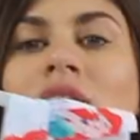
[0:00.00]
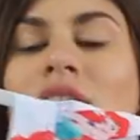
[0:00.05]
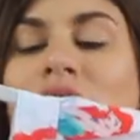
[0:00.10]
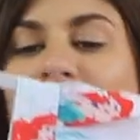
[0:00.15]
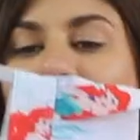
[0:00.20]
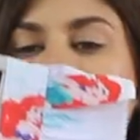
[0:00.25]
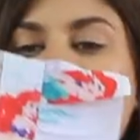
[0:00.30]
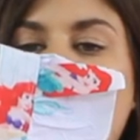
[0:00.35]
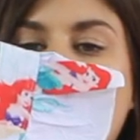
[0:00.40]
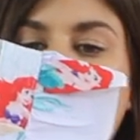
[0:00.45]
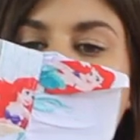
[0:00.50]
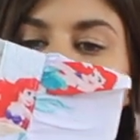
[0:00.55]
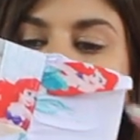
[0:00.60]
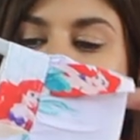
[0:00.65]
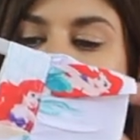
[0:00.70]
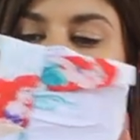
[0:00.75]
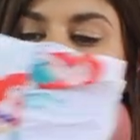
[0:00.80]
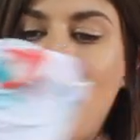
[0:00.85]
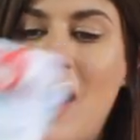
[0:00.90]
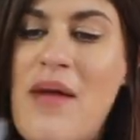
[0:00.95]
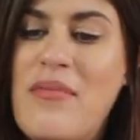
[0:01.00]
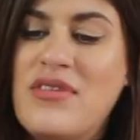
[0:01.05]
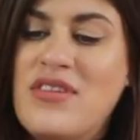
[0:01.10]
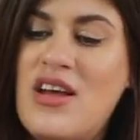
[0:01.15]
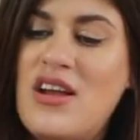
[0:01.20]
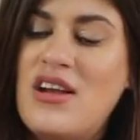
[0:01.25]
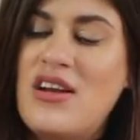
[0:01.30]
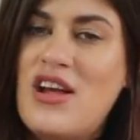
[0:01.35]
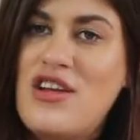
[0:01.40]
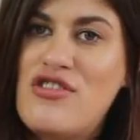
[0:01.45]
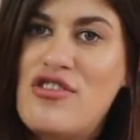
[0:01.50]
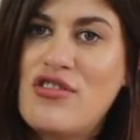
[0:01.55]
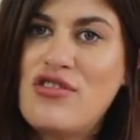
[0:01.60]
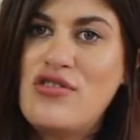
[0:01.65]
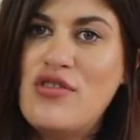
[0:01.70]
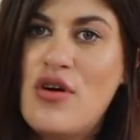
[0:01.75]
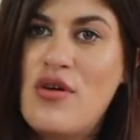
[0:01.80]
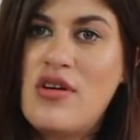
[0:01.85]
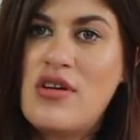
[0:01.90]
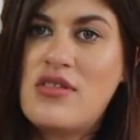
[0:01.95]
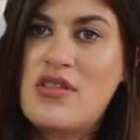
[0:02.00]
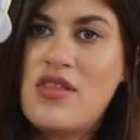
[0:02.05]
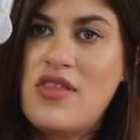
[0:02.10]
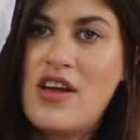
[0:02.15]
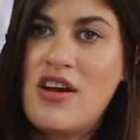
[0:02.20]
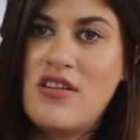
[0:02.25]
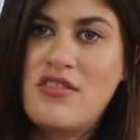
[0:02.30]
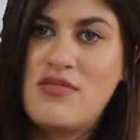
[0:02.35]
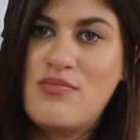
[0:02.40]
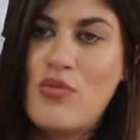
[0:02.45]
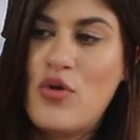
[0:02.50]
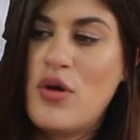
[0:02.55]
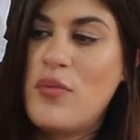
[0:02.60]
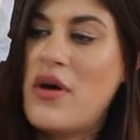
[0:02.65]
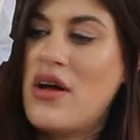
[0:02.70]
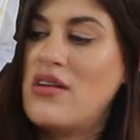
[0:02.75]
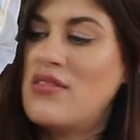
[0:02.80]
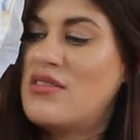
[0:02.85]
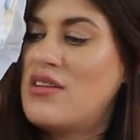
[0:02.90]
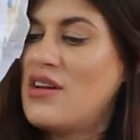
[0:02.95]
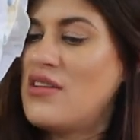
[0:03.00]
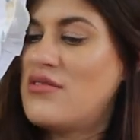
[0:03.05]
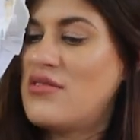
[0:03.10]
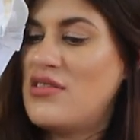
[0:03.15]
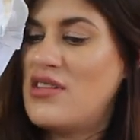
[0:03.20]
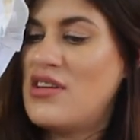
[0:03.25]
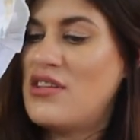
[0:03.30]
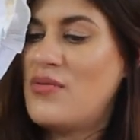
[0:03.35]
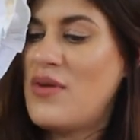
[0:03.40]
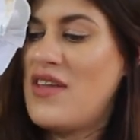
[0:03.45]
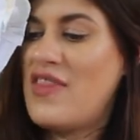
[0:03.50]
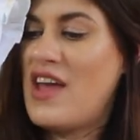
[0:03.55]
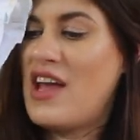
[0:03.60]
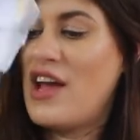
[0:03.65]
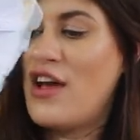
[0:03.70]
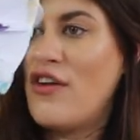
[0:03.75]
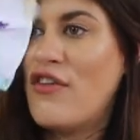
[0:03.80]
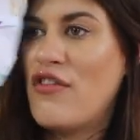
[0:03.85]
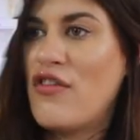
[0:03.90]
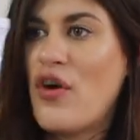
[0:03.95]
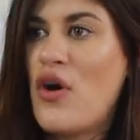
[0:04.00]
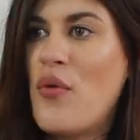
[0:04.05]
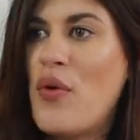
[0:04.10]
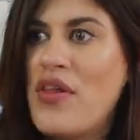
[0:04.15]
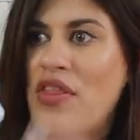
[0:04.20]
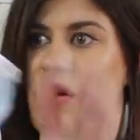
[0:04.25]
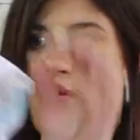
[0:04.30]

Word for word: So this is from Amazon, and I just noticed there's more buttons there, so this way they can grow with